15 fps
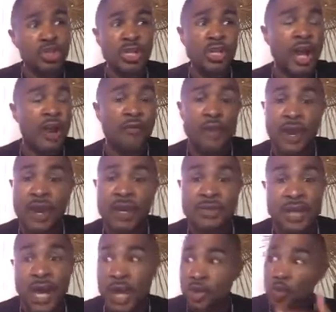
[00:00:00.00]
out right
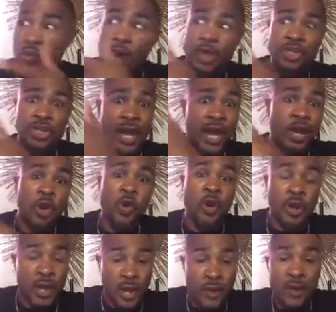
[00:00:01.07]
outside, you watch a guy go in
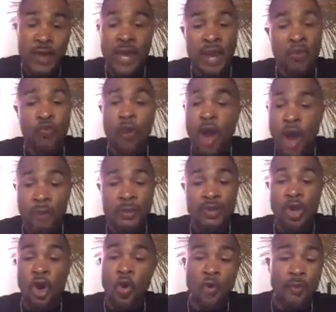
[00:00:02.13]
there and rob this
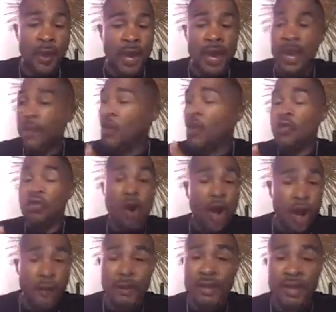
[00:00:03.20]
old man,
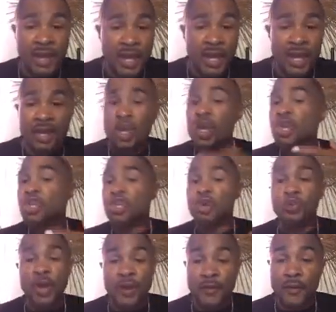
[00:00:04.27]
rob the kid,
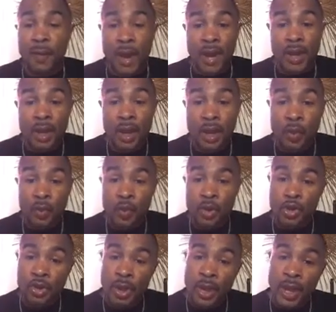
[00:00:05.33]
shoot everybody, when
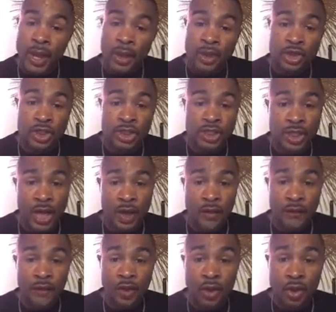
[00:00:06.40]
you can handle it yourself.
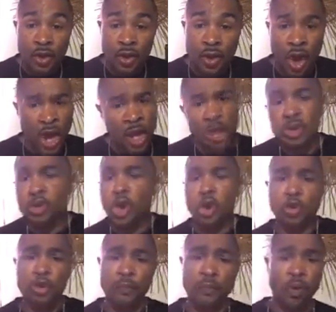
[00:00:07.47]
I ain't
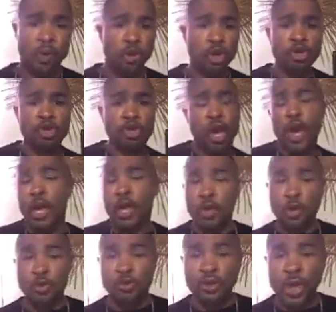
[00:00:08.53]
calling the police because I ain't
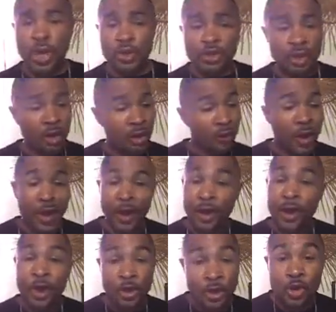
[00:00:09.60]
no snitch.
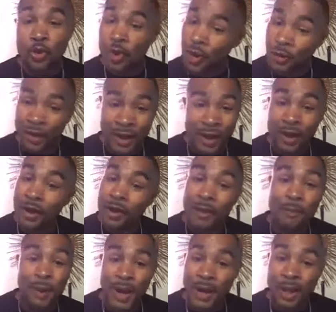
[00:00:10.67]
You, little
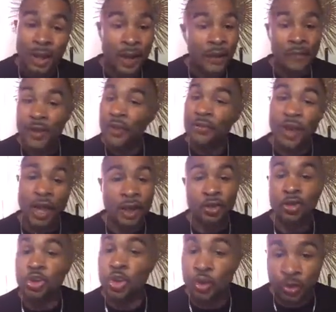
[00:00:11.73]
buddy, that's not an
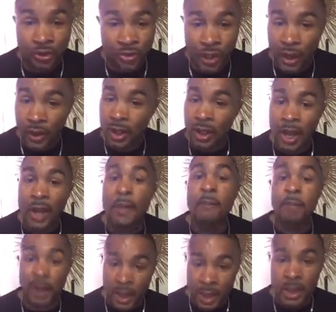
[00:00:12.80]
excuse in South Carolina,
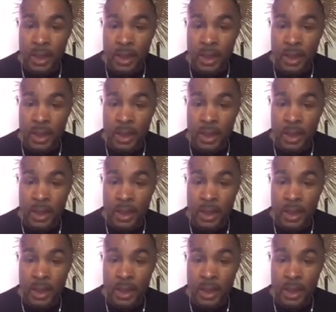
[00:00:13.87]
buddy.